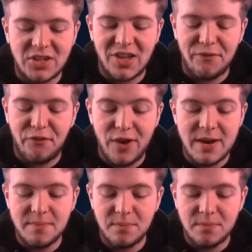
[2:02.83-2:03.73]
to get
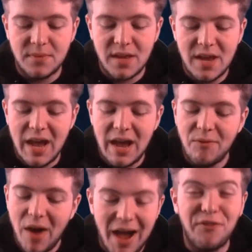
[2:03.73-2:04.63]
three
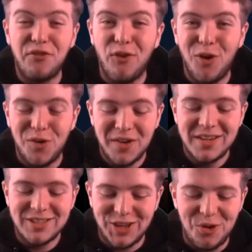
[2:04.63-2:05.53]
and four
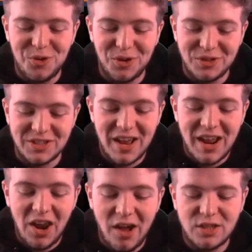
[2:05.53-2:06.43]
tokens.
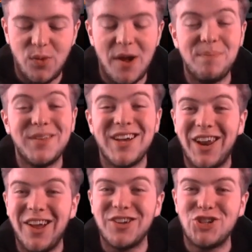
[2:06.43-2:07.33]
Last one,
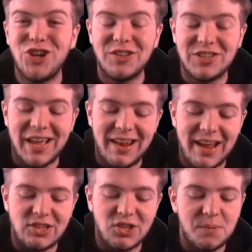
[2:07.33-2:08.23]
last chance, an
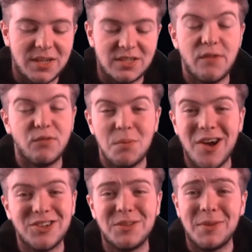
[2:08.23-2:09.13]
82 plus overall
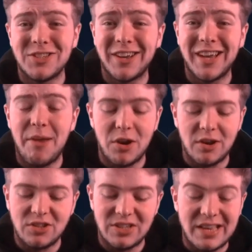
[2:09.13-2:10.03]
master, but it's okay, we're gonna
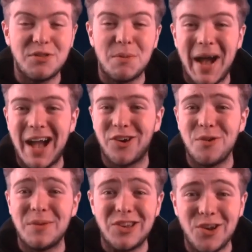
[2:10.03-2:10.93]
continue the pack
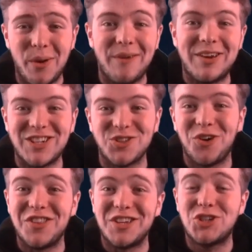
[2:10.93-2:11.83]
open. you know how it is
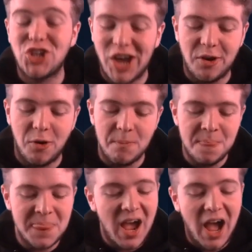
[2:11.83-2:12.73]
on this channel.
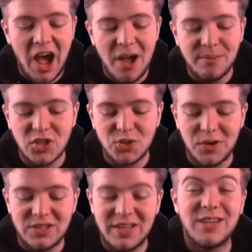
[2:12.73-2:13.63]
Um, just
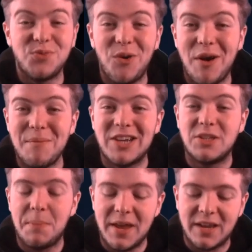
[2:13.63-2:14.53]
wanna say as well, I managed
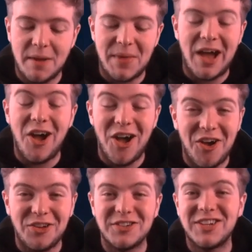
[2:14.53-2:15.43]
to pick up that
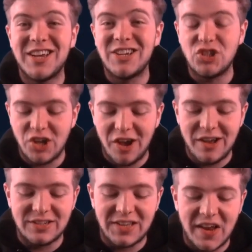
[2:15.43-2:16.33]
earned
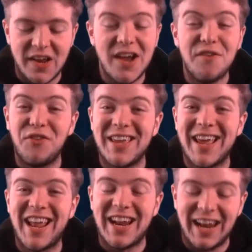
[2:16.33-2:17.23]
jersey for the
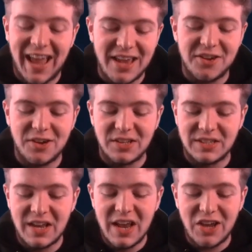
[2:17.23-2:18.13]
LA
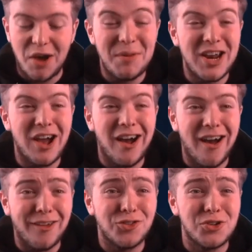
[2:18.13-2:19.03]
Lakers, coming in at
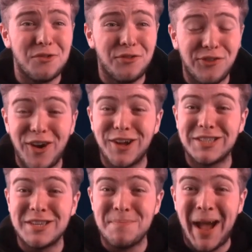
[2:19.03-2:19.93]

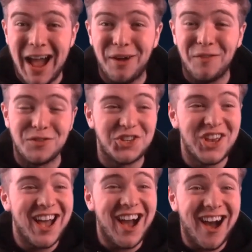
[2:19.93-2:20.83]
130 pounds.
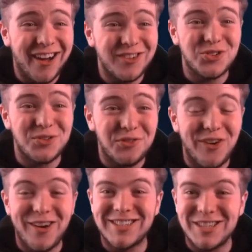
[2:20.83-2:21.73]

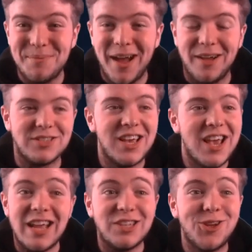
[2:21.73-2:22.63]
130 pounds.
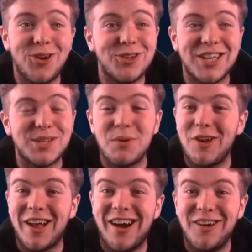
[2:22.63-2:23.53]
In dollars, that's probably
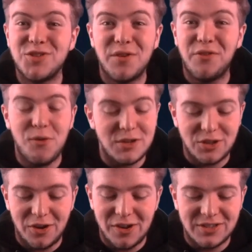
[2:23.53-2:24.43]
like 140
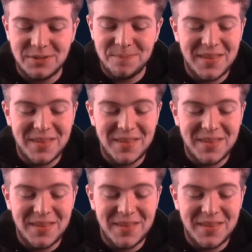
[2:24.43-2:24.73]
dollars